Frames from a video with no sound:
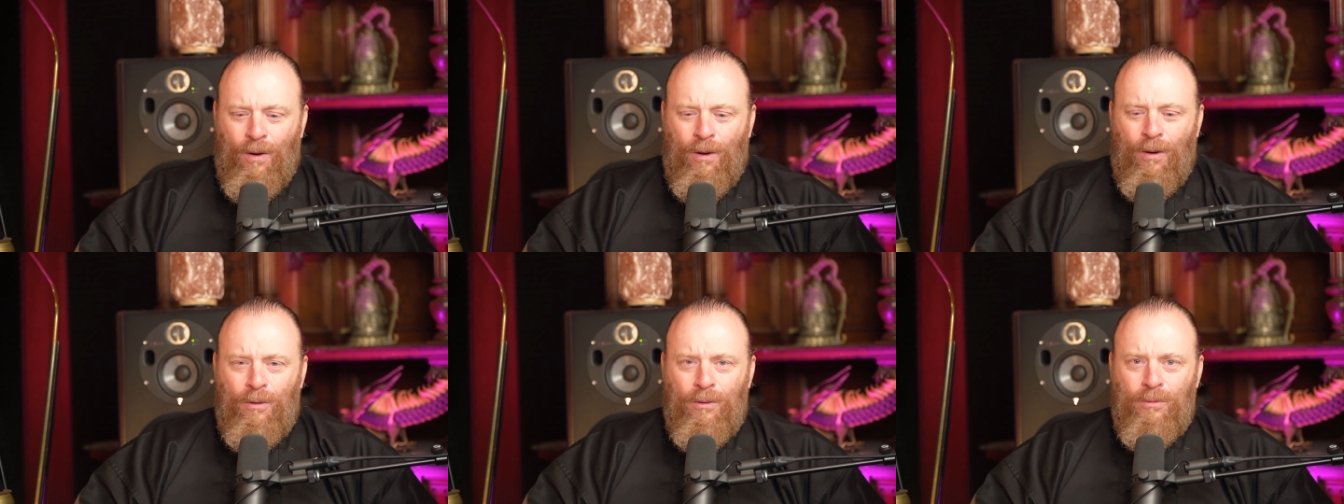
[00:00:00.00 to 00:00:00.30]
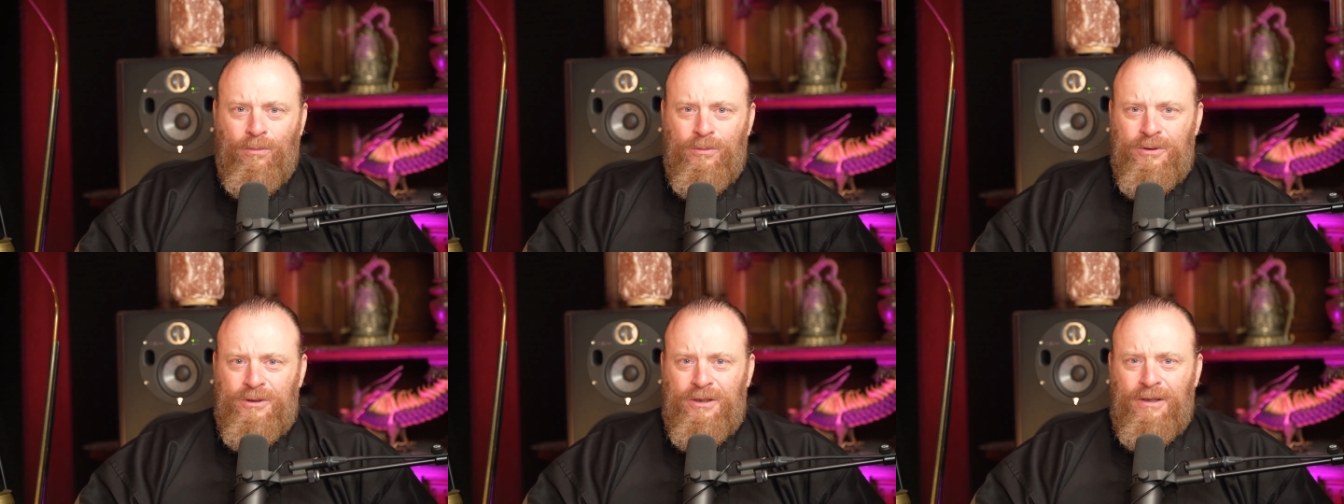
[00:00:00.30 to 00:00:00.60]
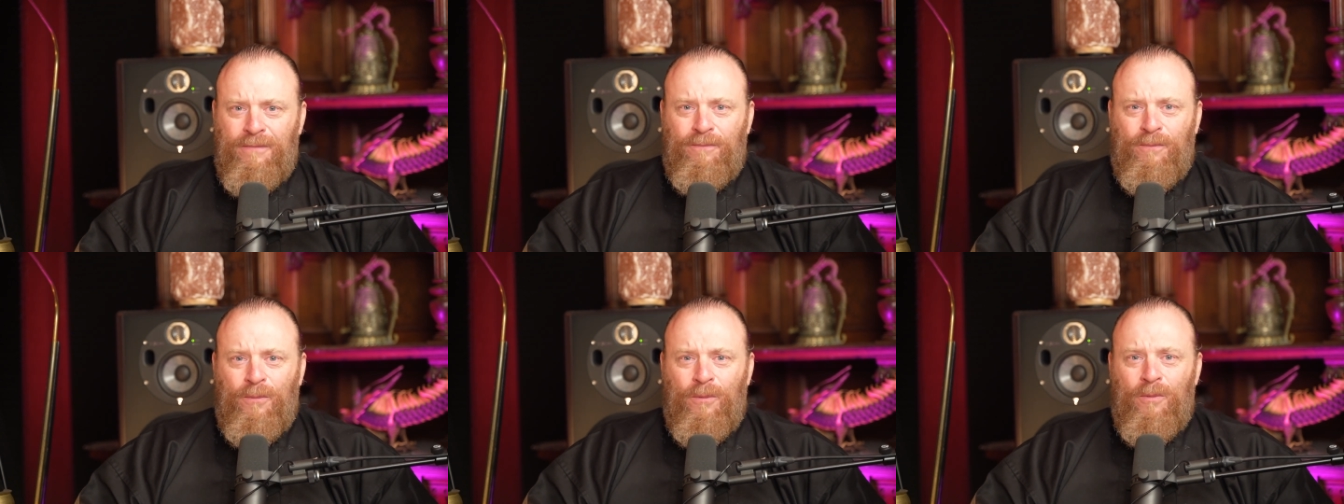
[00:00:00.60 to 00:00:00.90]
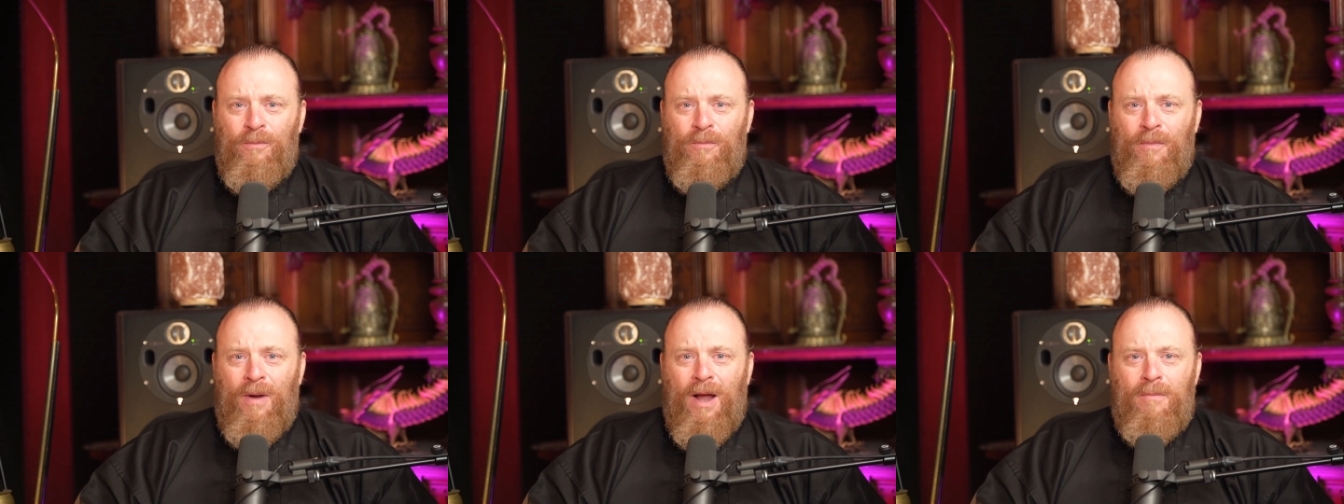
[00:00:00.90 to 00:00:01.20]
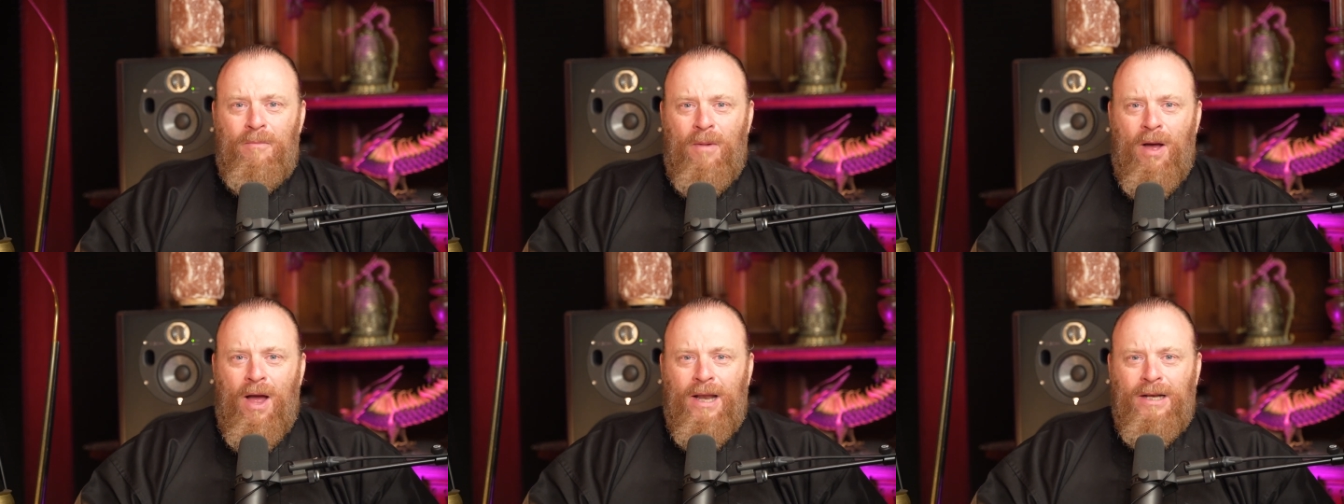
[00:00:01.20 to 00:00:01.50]
Oh, Jifu, my
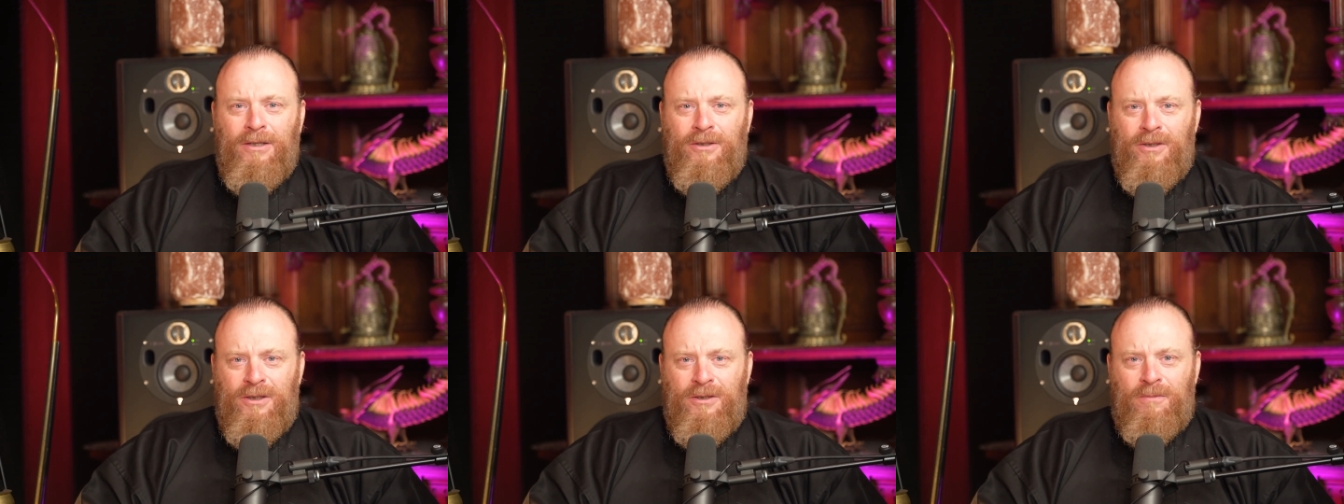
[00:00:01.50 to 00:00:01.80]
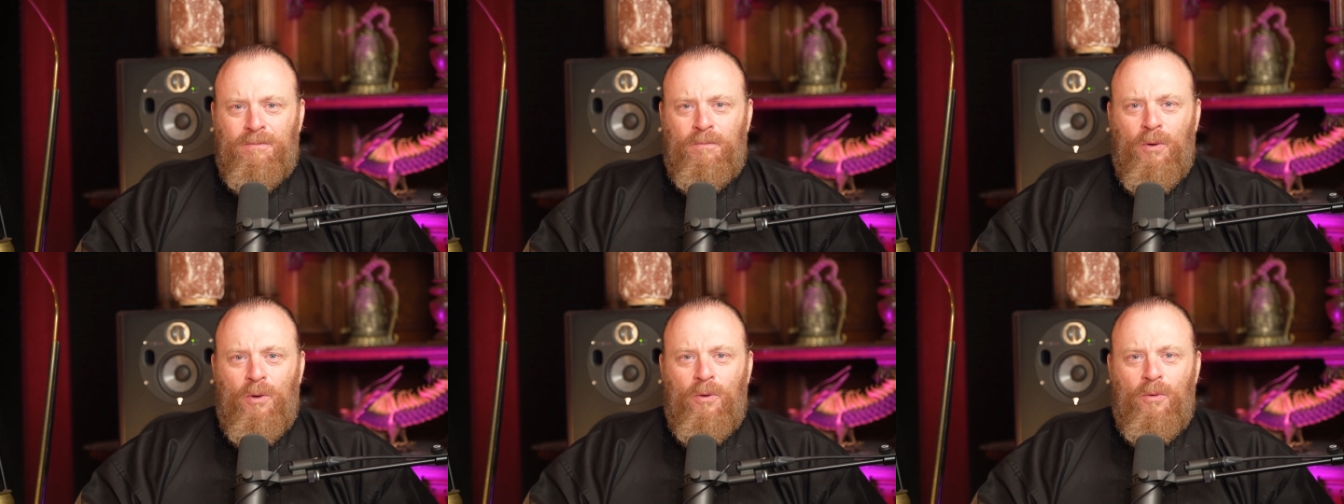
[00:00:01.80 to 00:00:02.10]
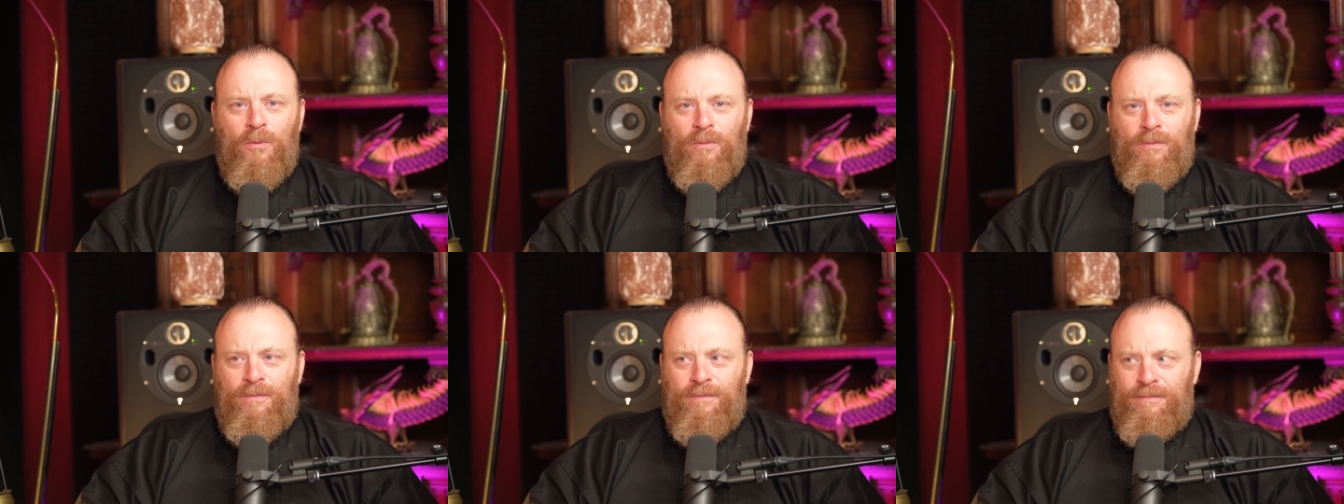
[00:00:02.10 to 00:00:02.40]
mind just blew.